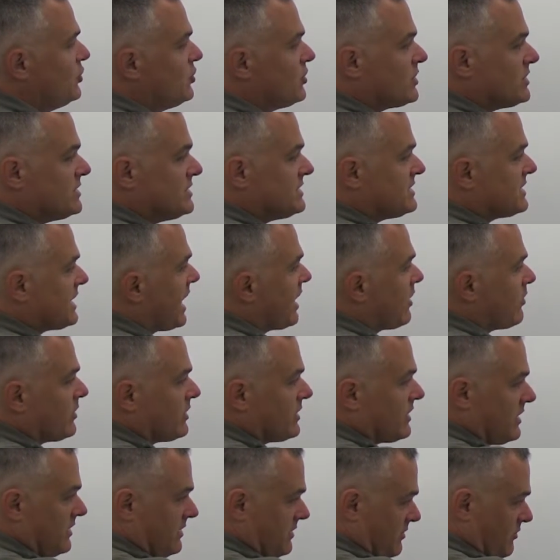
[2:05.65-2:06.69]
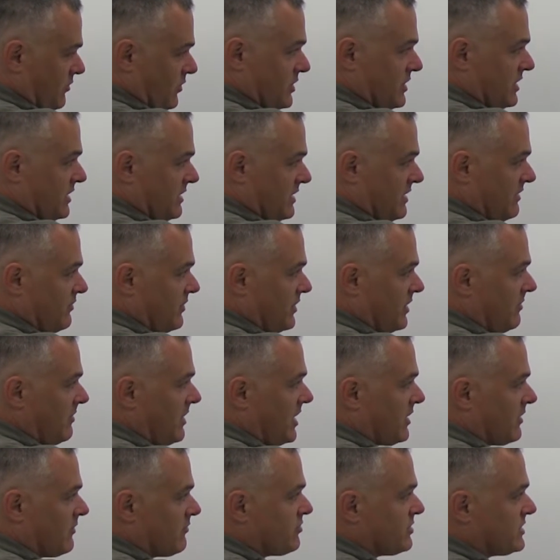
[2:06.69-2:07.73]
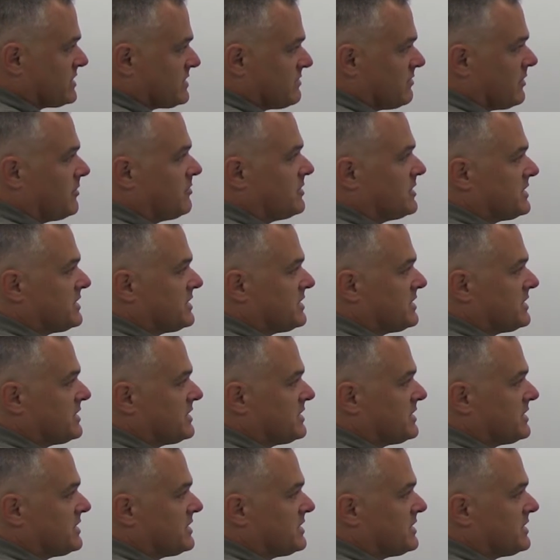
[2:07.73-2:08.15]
you can start with, eh, with a different amount of principal,